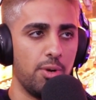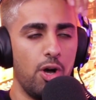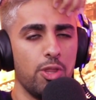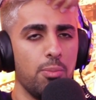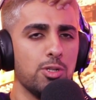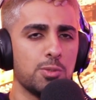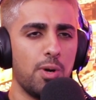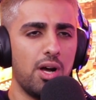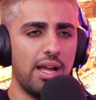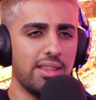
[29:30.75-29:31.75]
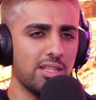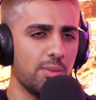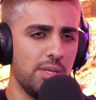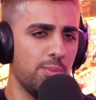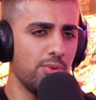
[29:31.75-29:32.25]
But on the most part, I think
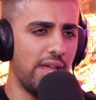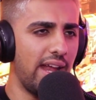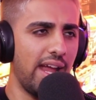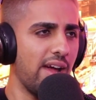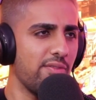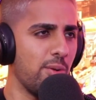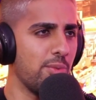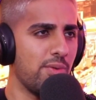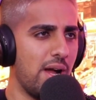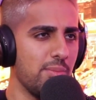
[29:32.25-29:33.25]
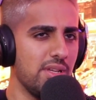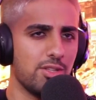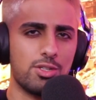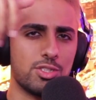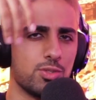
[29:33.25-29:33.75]
the people that I have helped around me,
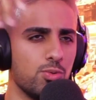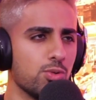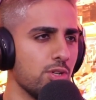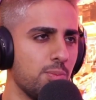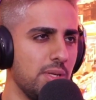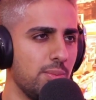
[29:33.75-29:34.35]
they're just all good